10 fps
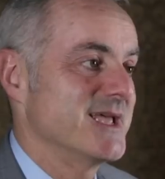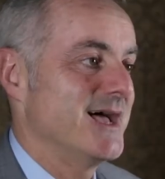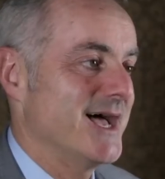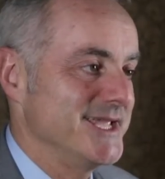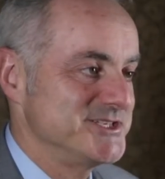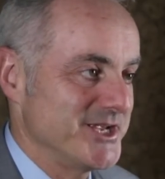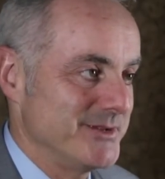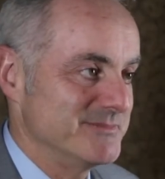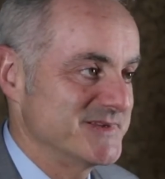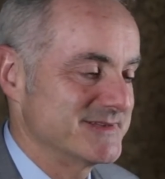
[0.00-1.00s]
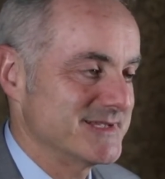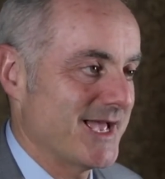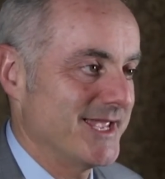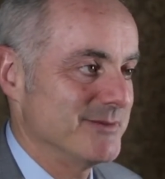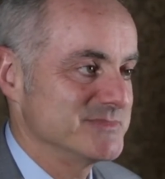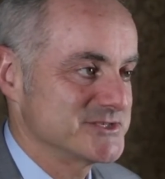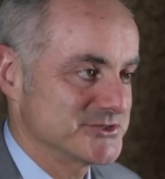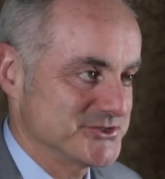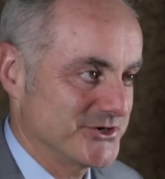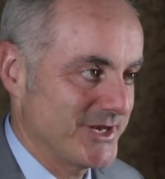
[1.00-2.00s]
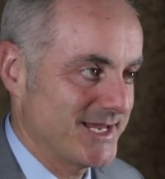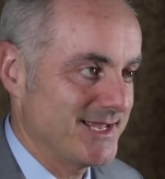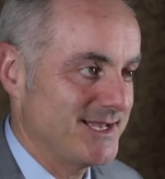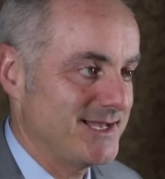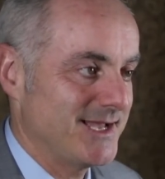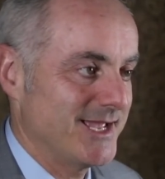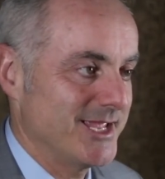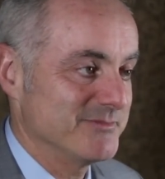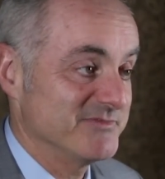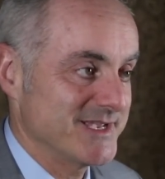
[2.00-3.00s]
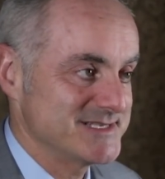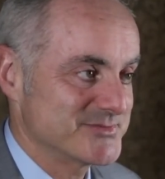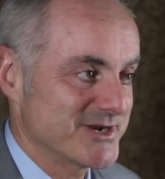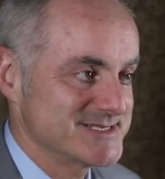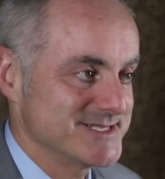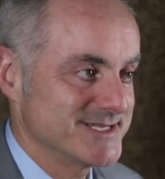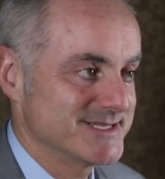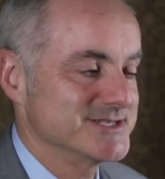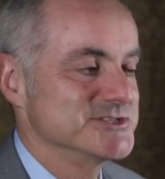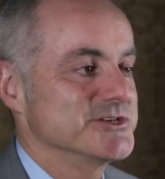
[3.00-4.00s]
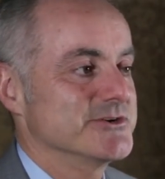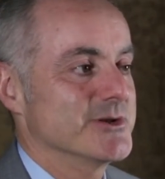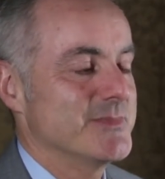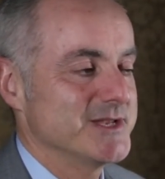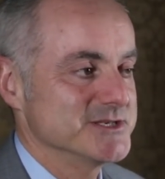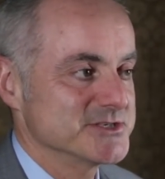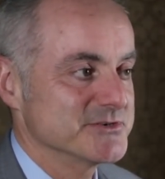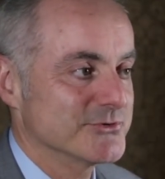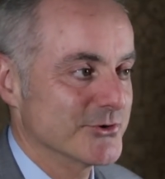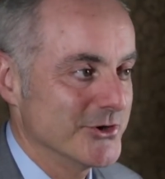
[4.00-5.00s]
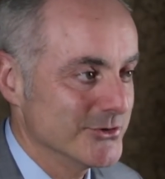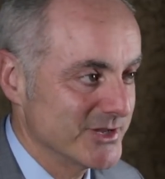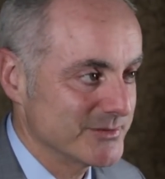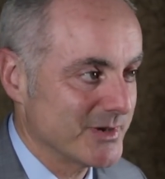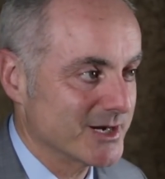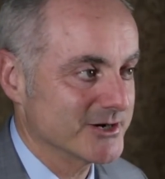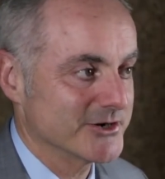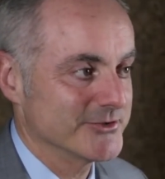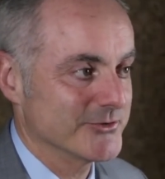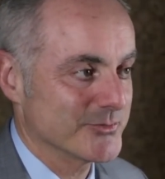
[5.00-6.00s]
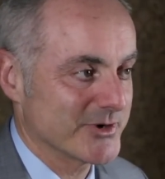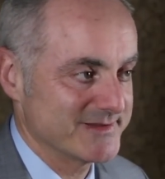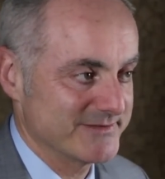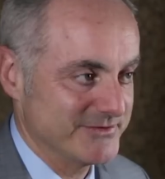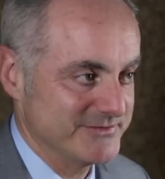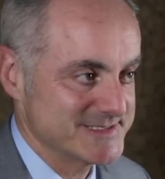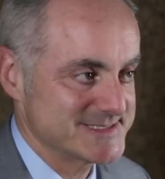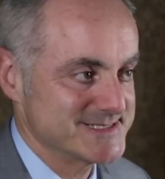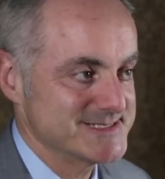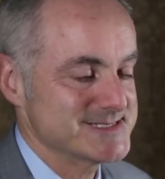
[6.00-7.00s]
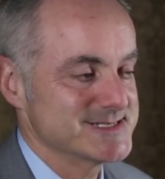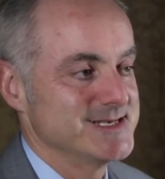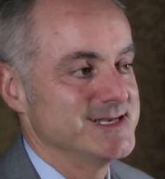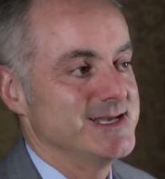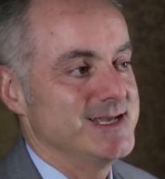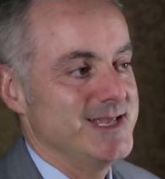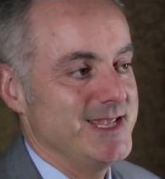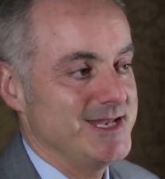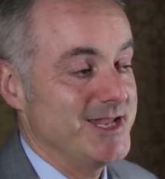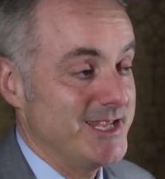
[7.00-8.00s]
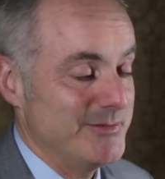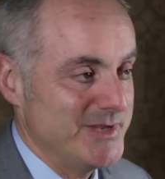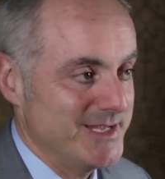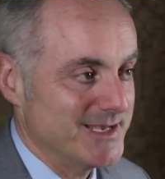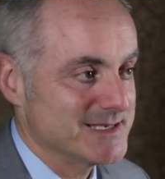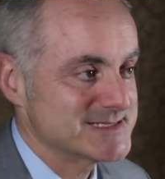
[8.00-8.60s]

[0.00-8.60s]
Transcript: Hi James, I am Sergio Colella. I am Vice President and General Manager for Hewlett-Packard Enterprise Services in EMEA